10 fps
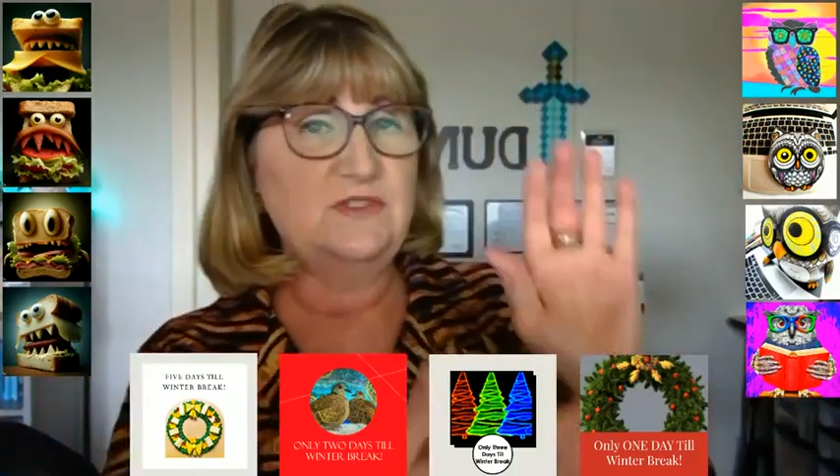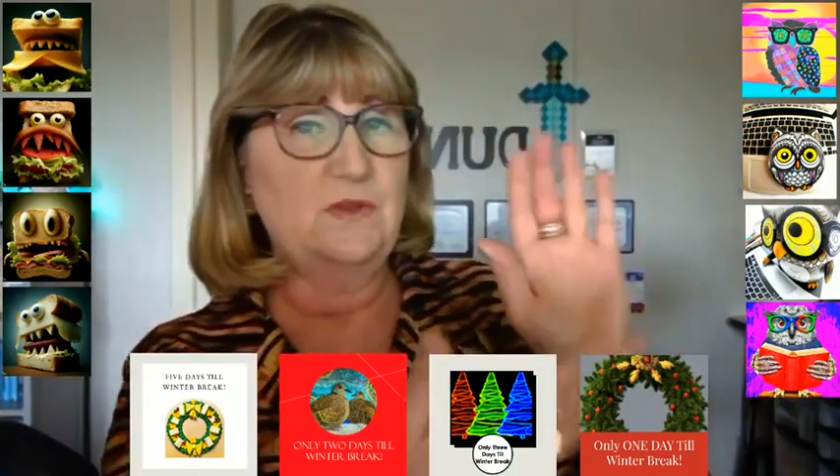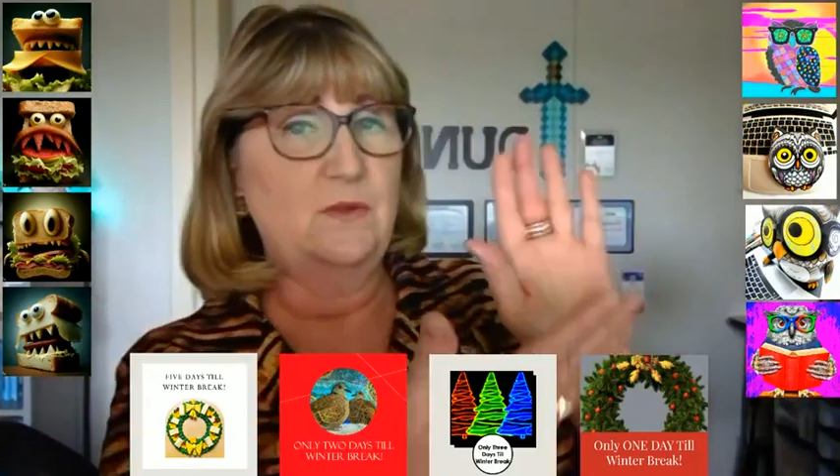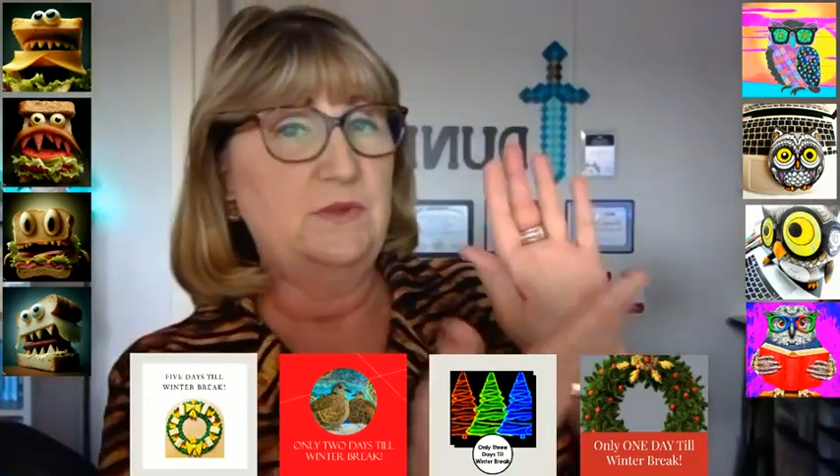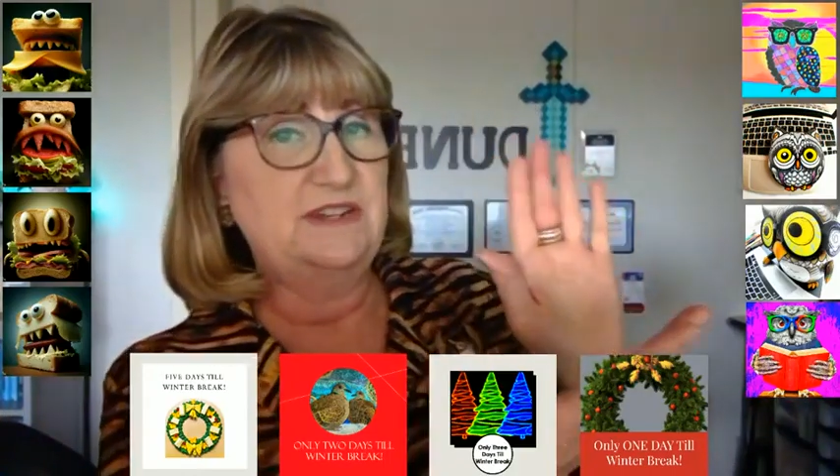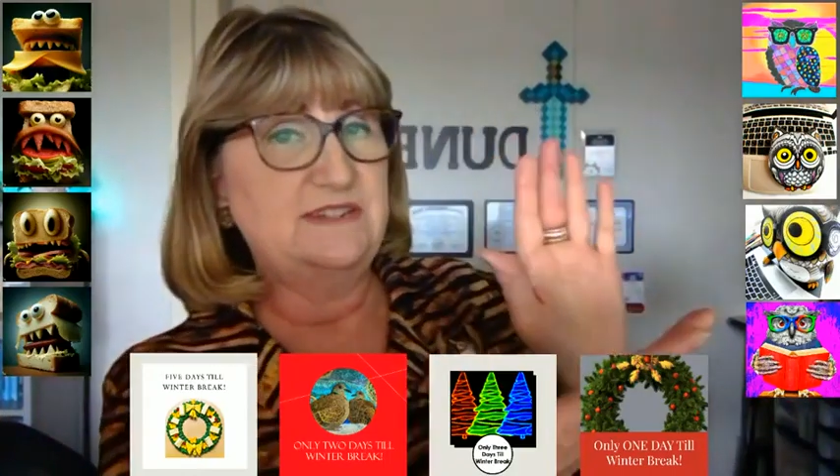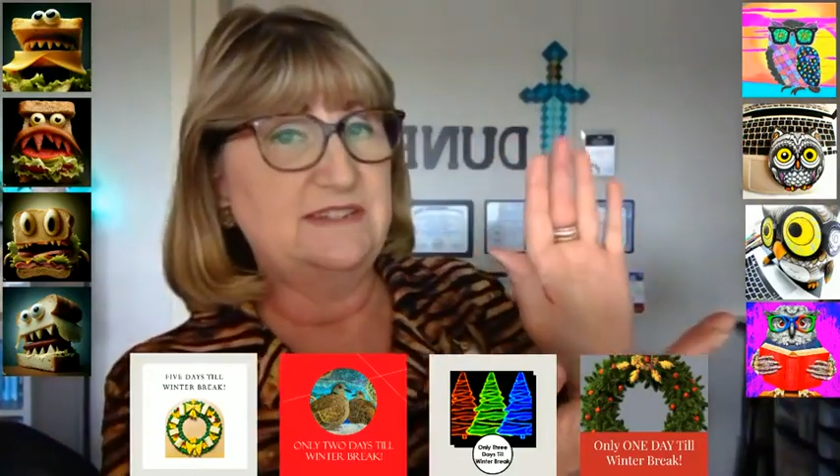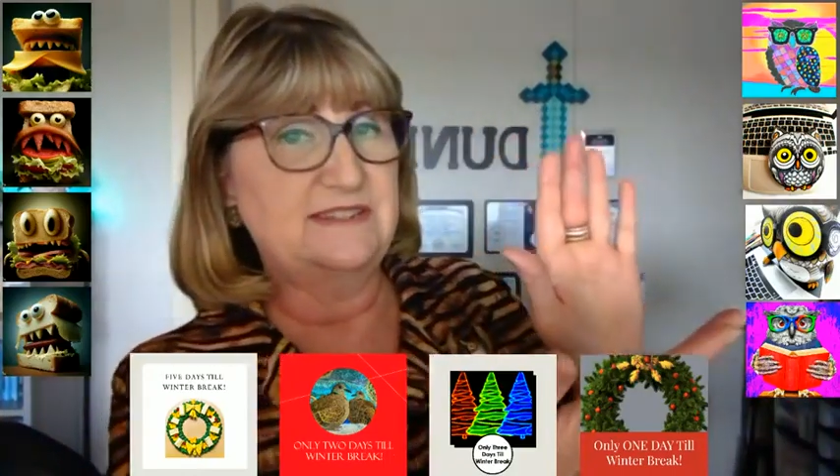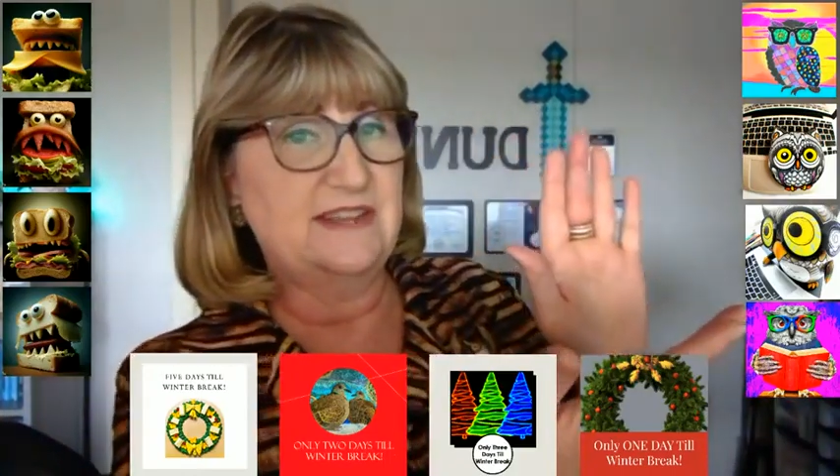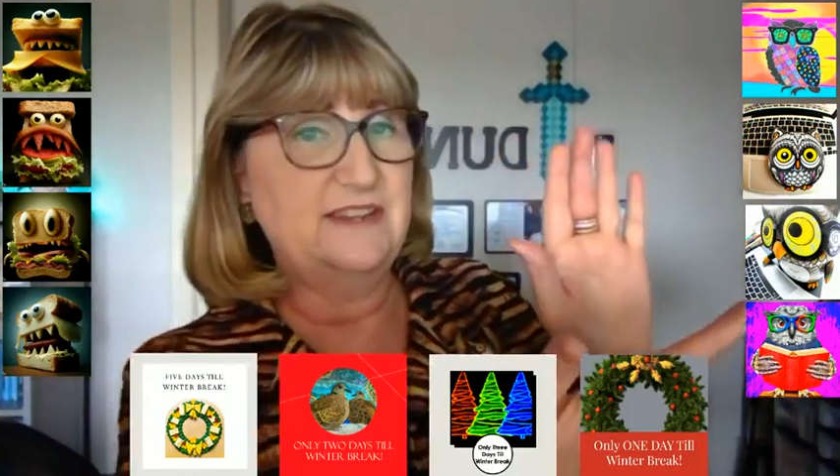So I went into
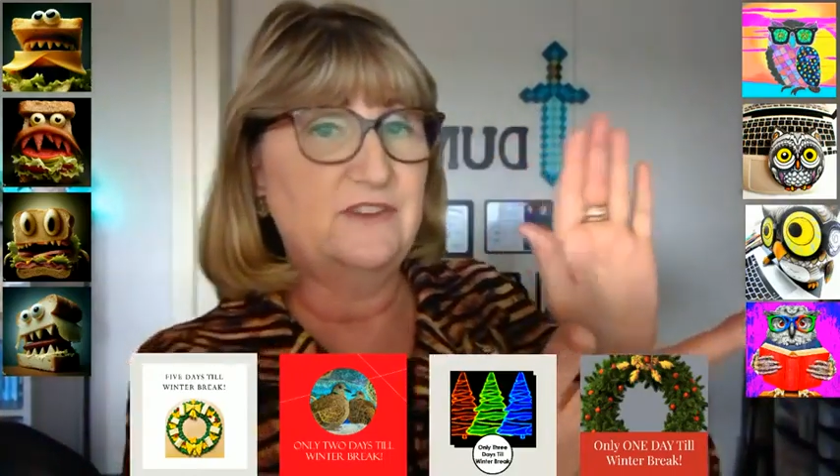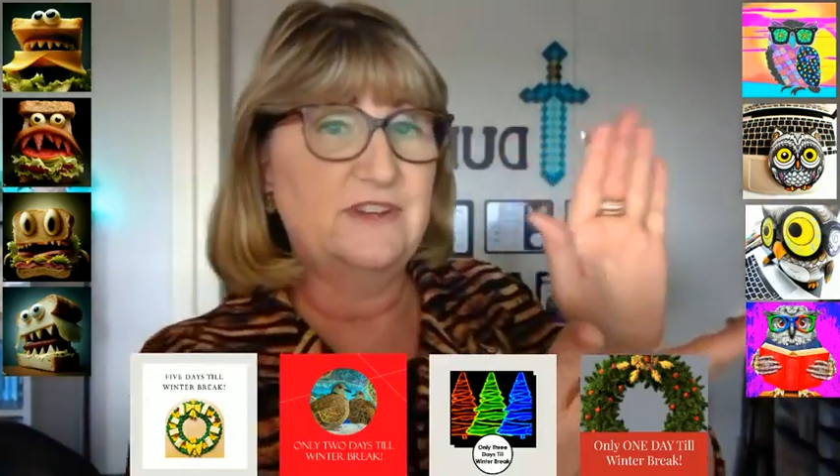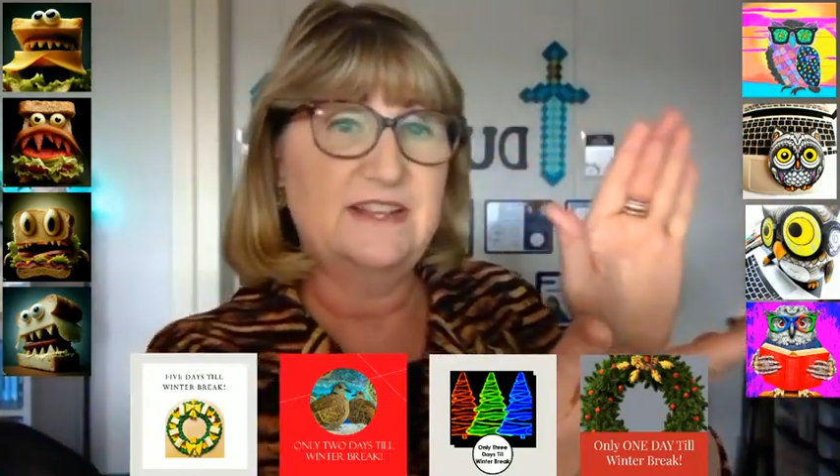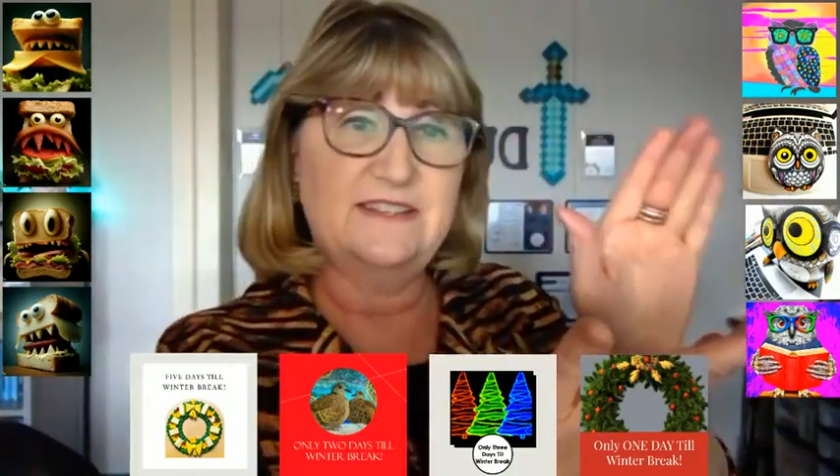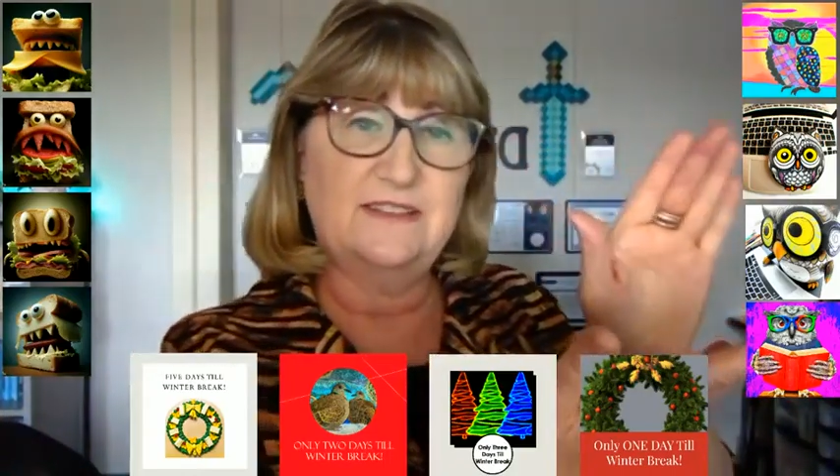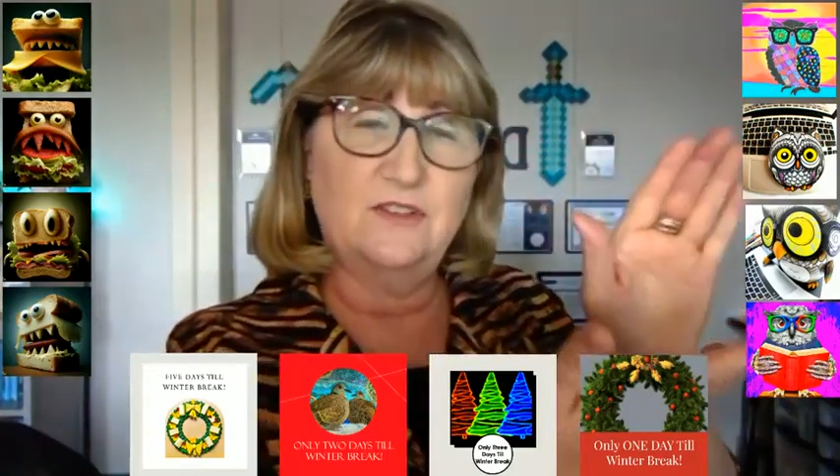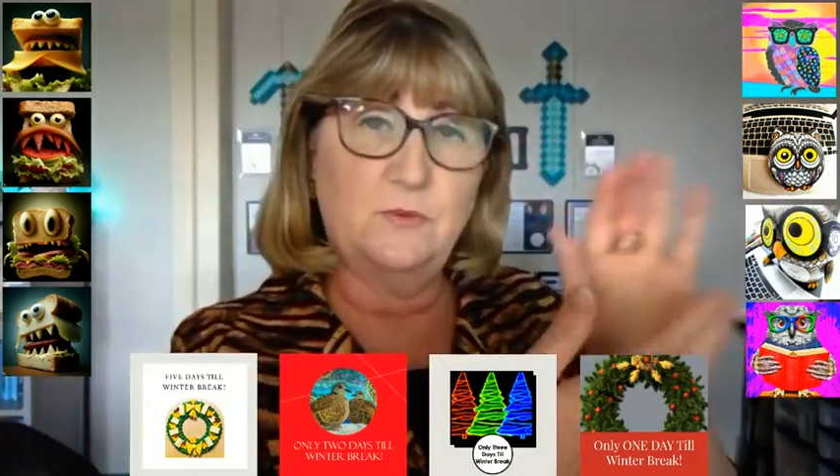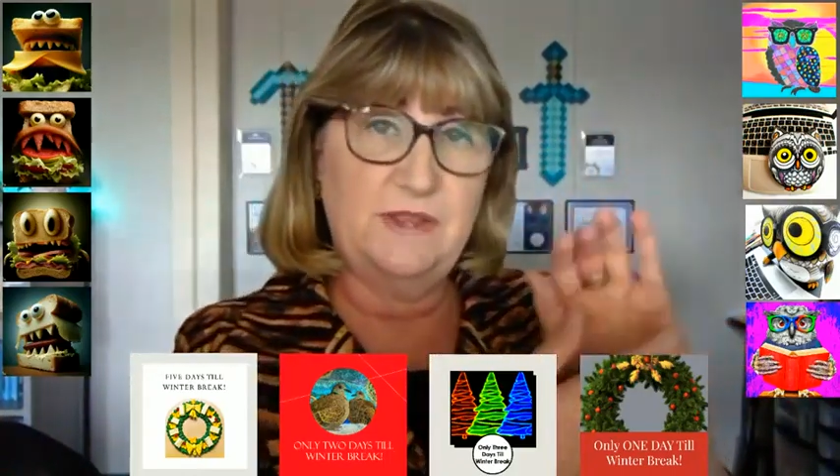Designer and I said, look,